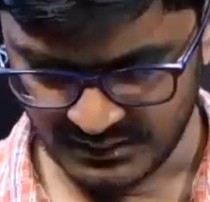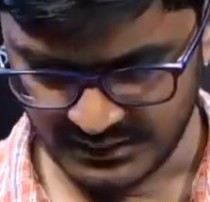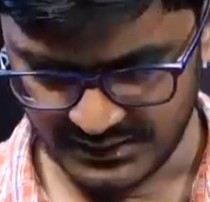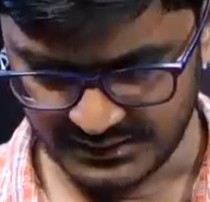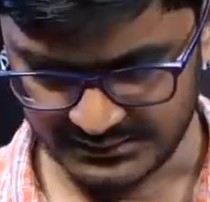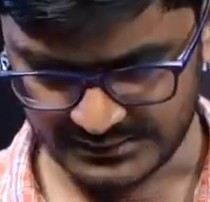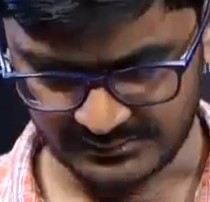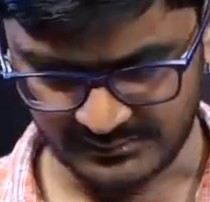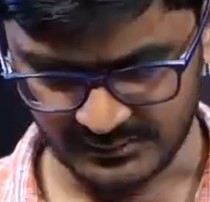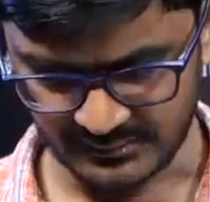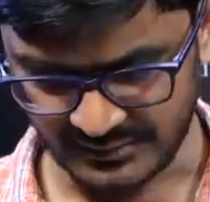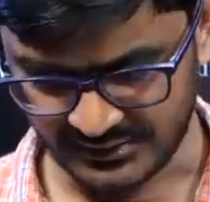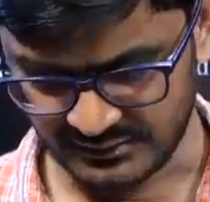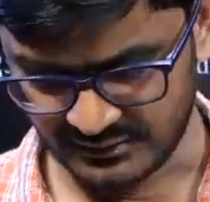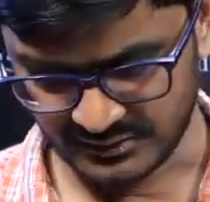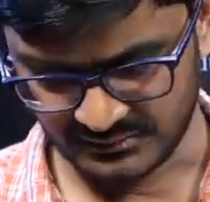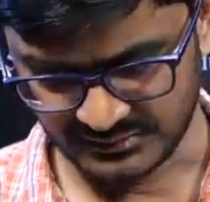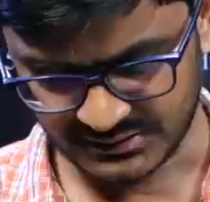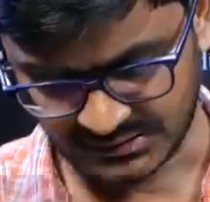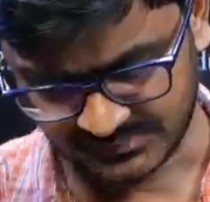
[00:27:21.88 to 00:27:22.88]
A simple
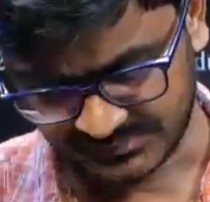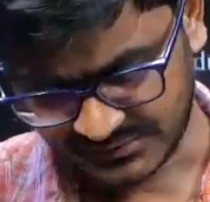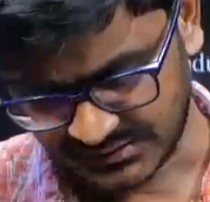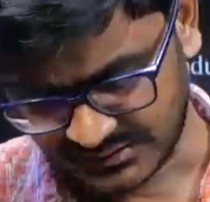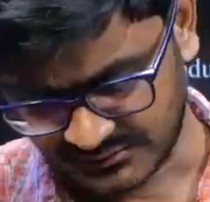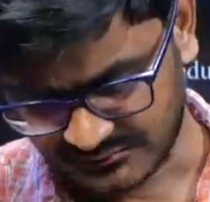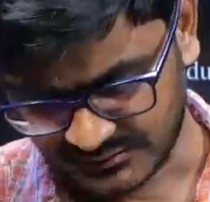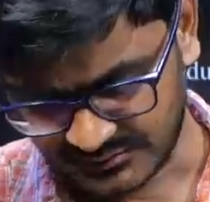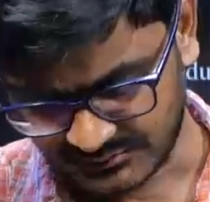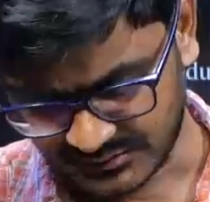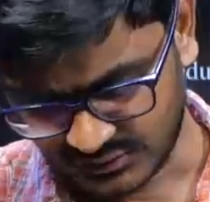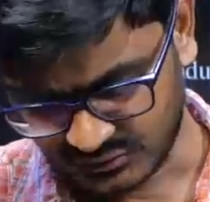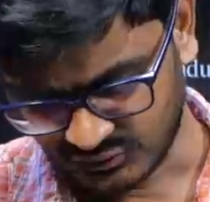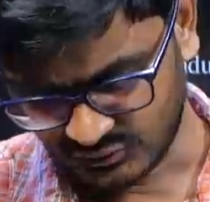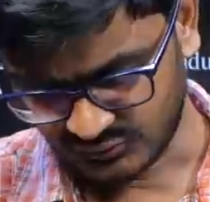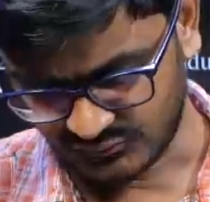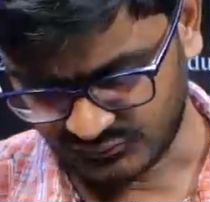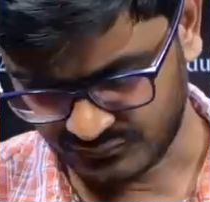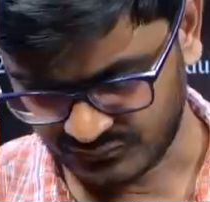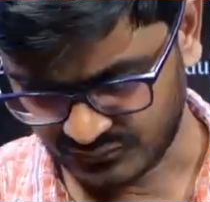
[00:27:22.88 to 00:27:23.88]
pendulum suspended from the
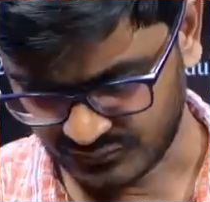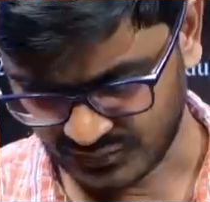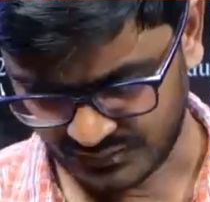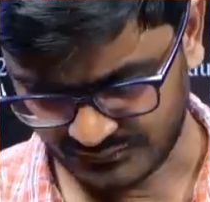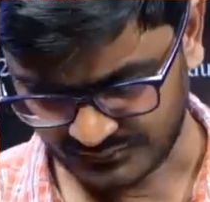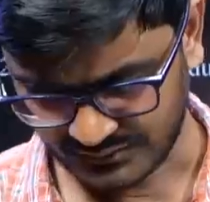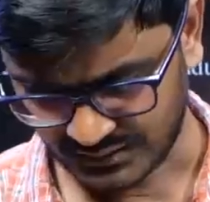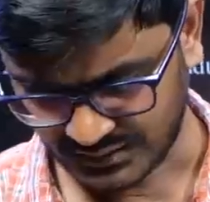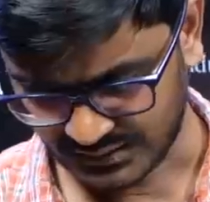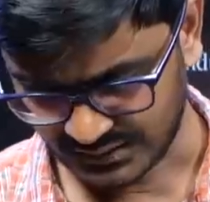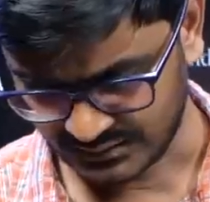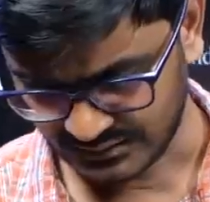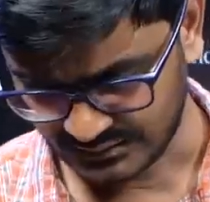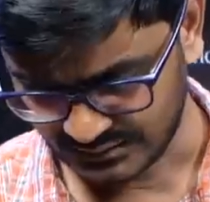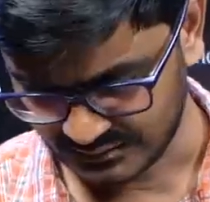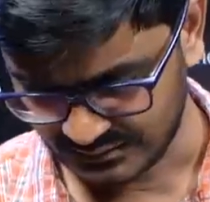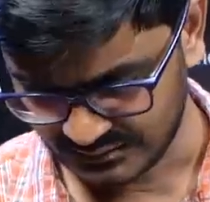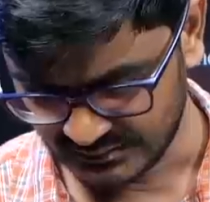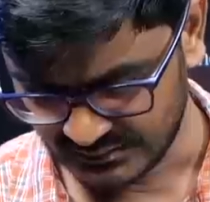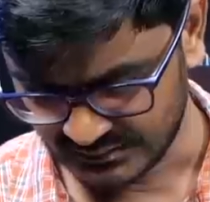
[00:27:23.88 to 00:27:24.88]
roof of car
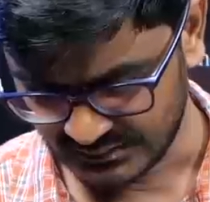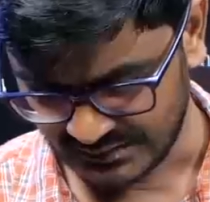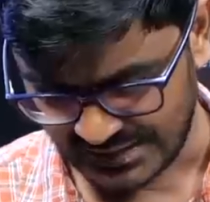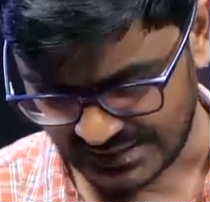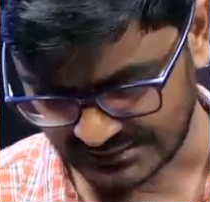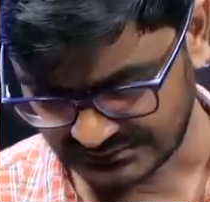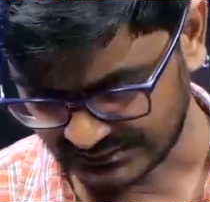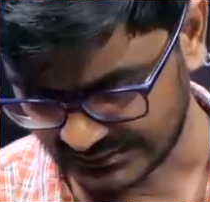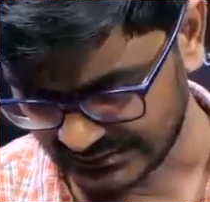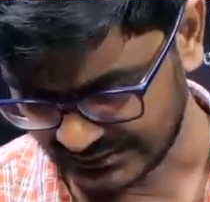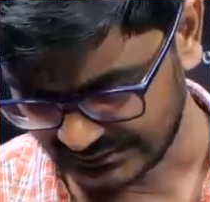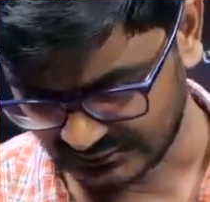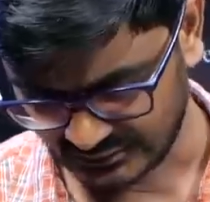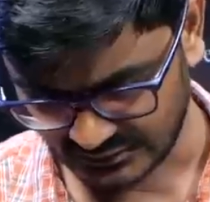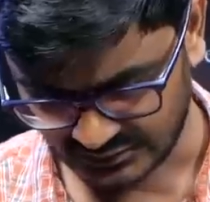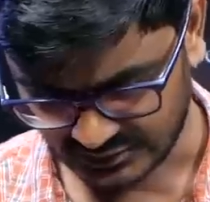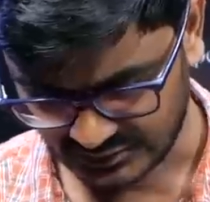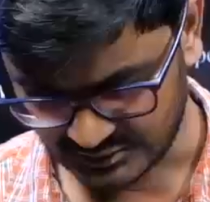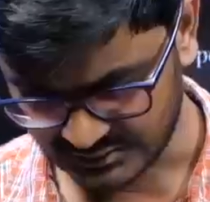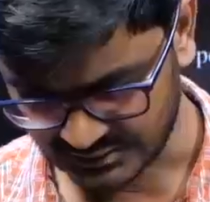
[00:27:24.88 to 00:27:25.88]
accelerating at
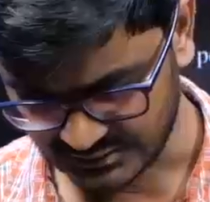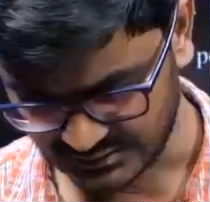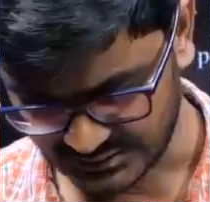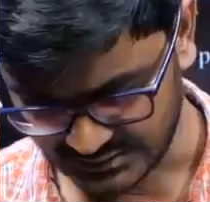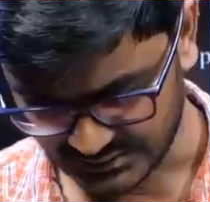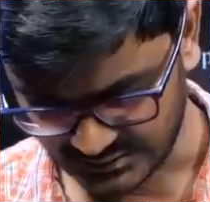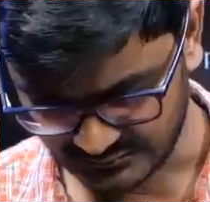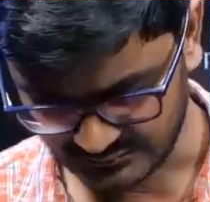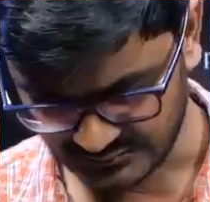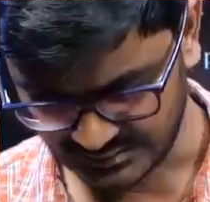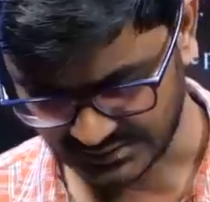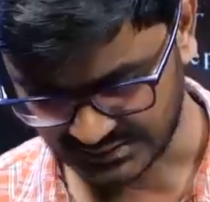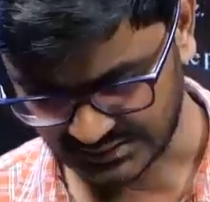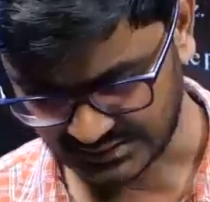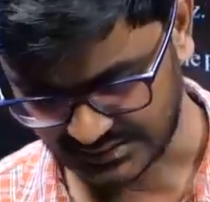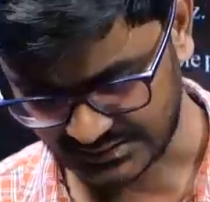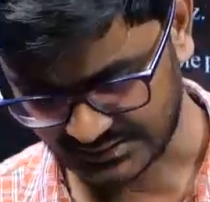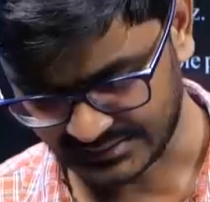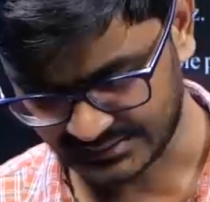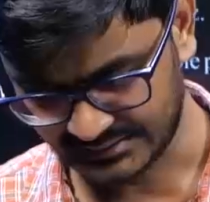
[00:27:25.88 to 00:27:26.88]
a constant rate. When the
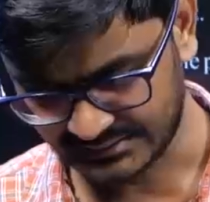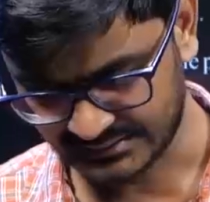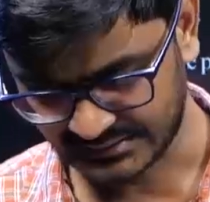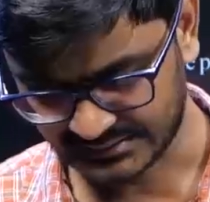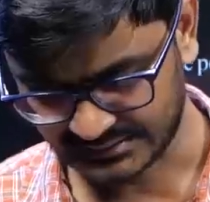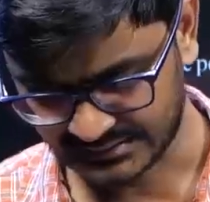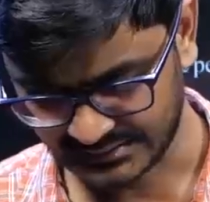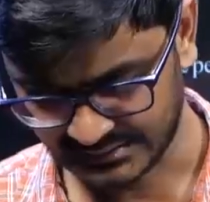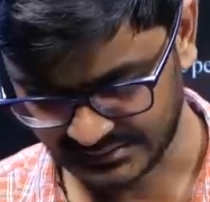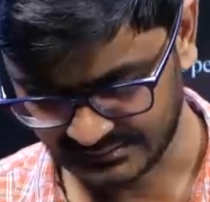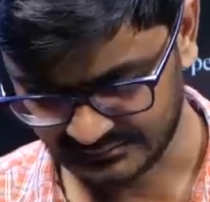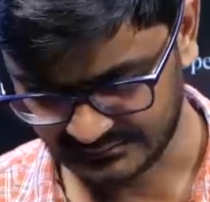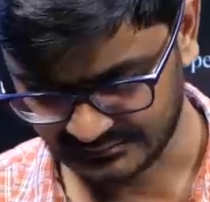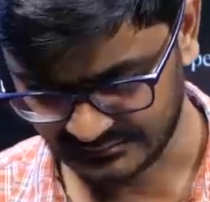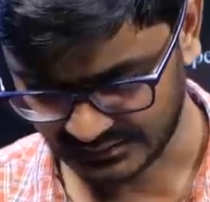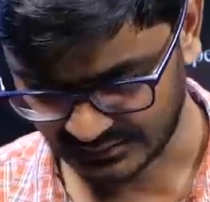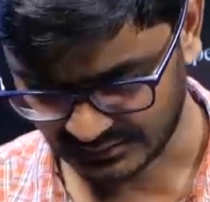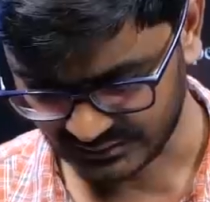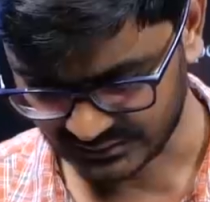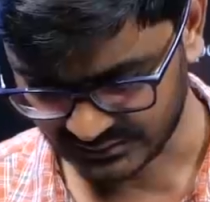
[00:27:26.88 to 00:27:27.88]
car attains a steady
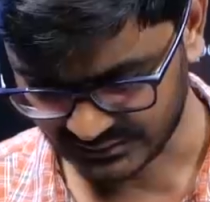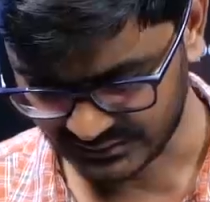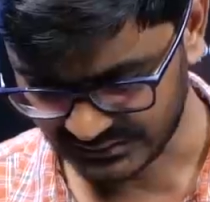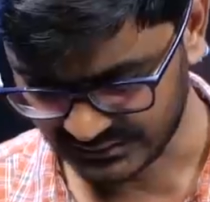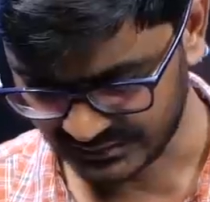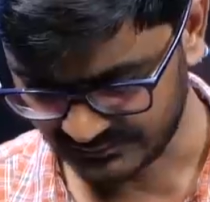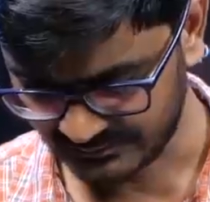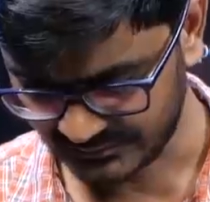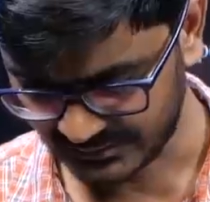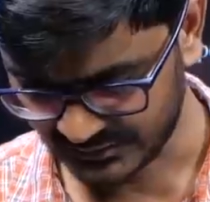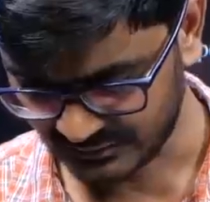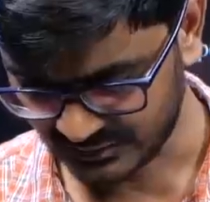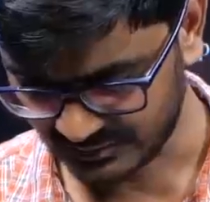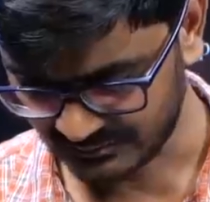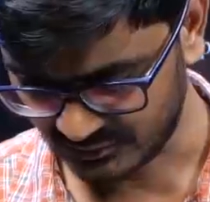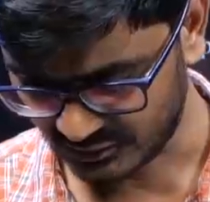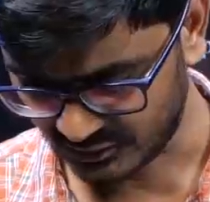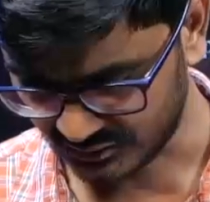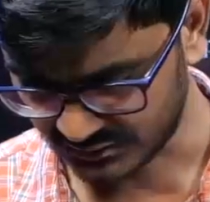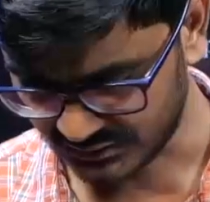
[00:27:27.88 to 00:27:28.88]
velocity, the
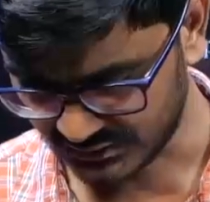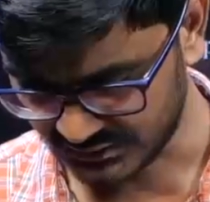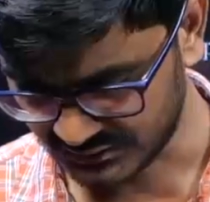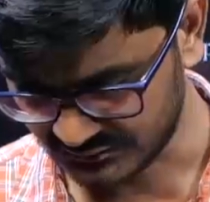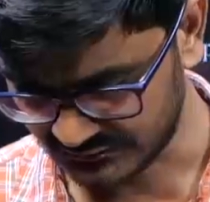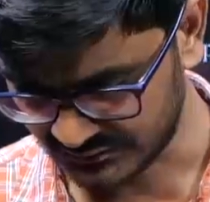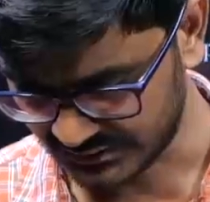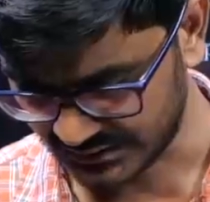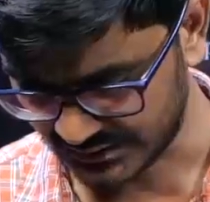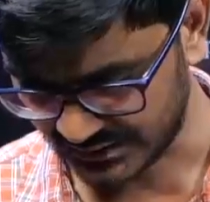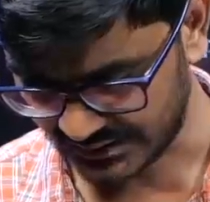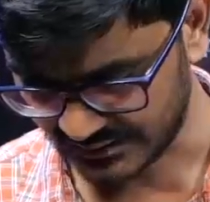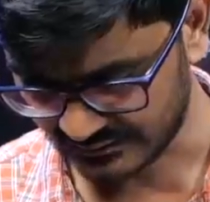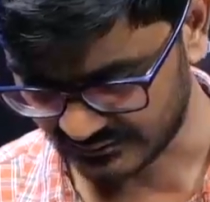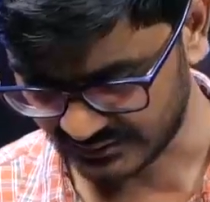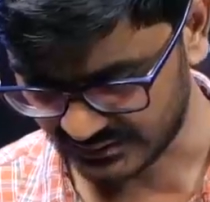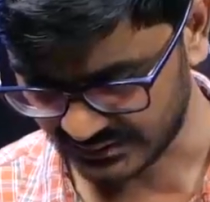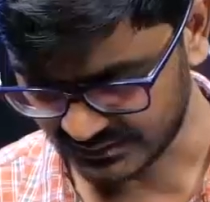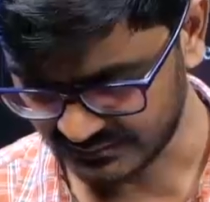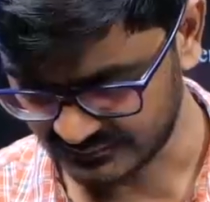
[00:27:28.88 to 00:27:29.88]
pendulum oscillates with an
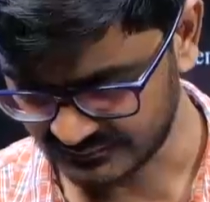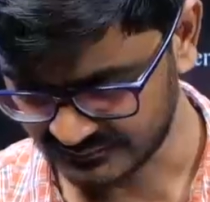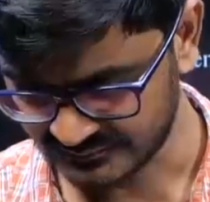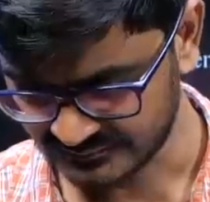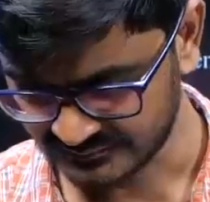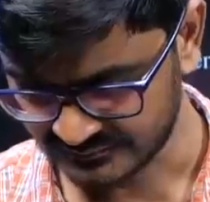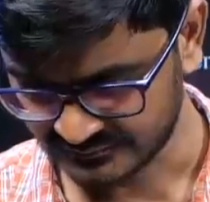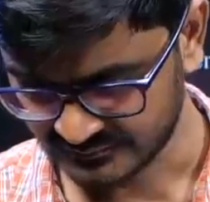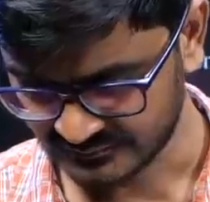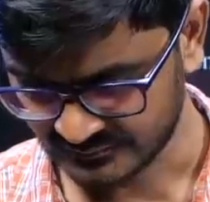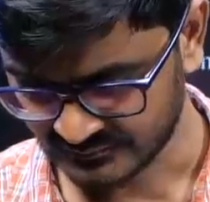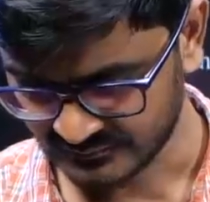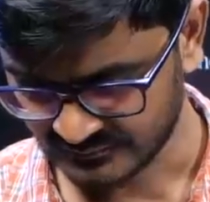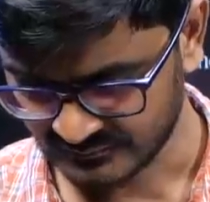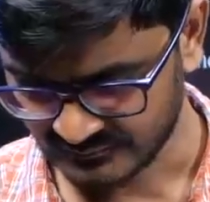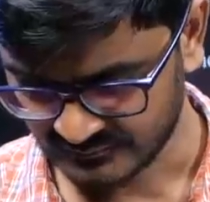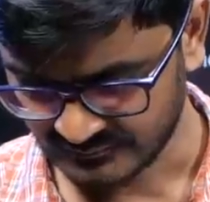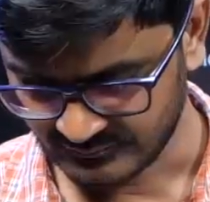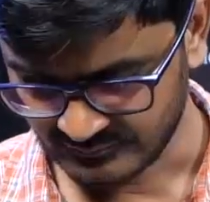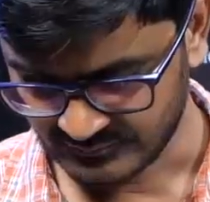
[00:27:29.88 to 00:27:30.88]
angular
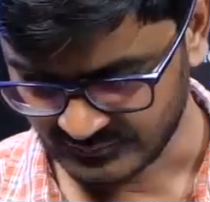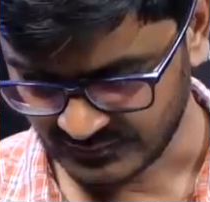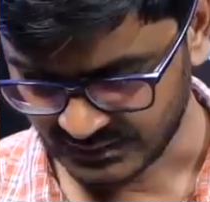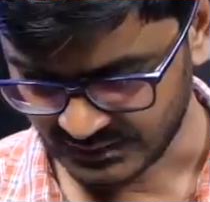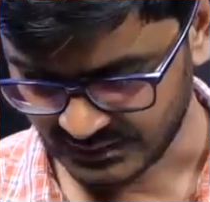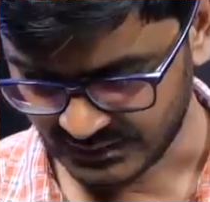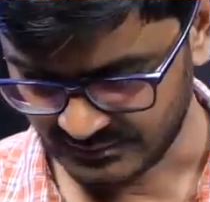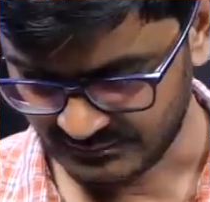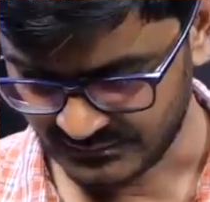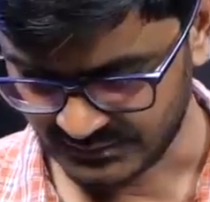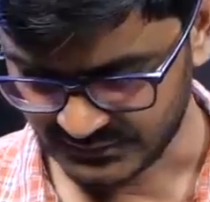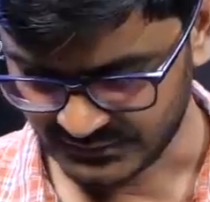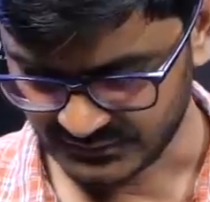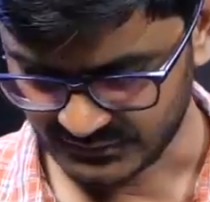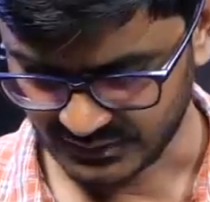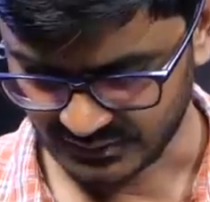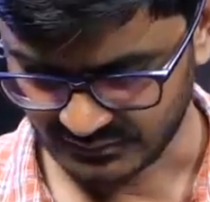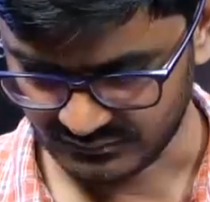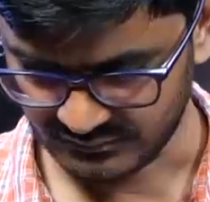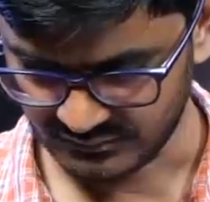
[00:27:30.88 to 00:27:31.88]

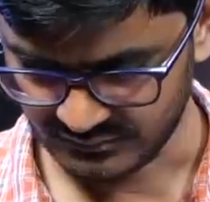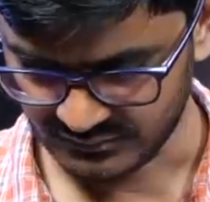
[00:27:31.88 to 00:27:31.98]
amplitude of.